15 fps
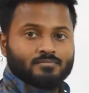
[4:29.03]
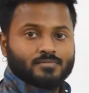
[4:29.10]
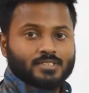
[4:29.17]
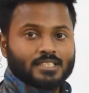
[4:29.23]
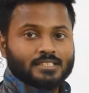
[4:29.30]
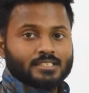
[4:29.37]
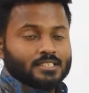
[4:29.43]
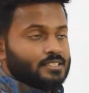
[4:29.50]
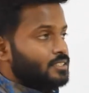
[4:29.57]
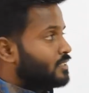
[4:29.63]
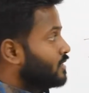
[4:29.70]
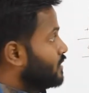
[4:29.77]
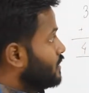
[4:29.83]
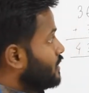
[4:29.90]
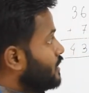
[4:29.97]
That's it.
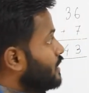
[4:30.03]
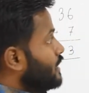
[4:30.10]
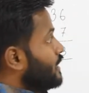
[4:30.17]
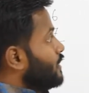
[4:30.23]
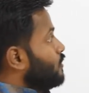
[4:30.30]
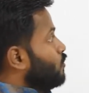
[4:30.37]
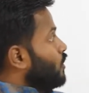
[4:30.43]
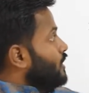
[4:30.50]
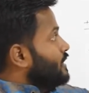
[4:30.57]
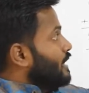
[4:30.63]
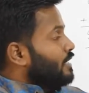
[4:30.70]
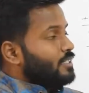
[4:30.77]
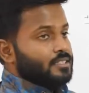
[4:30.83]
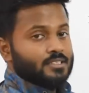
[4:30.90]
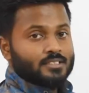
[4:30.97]
What is
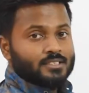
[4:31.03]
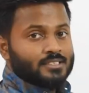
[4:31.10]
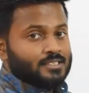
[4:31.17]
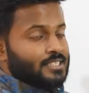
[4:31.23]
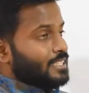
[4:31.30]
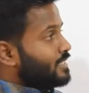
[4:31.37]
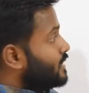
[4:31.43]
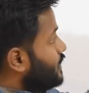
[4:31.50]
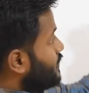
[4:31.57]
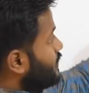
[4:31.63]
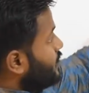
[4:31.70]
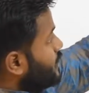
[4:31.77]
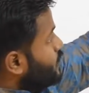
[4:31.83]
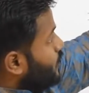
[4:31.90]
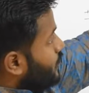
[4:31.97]
6?
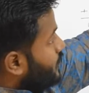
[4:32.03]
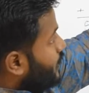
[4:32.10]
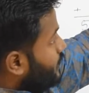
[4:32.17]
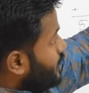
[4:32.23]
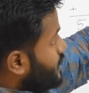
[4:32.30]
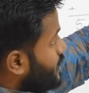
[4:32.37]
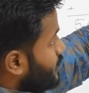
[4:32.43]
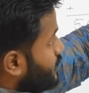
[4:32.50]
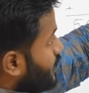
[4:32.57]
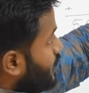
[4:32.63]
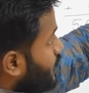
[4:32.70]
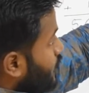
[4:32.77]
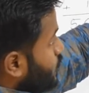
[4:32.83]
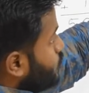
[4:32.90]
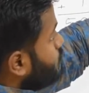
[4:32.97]
This one, 36.
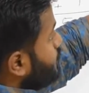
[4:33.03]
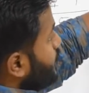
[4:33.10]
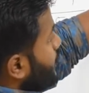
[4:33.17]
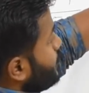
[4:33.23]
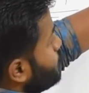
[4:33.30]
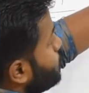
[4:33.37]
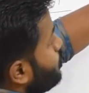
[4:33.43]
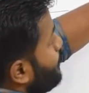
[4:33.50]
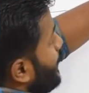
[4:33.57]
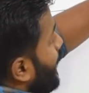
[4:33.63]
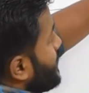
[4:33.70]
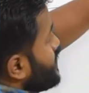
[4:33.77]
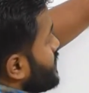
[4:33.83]
So 3 should be as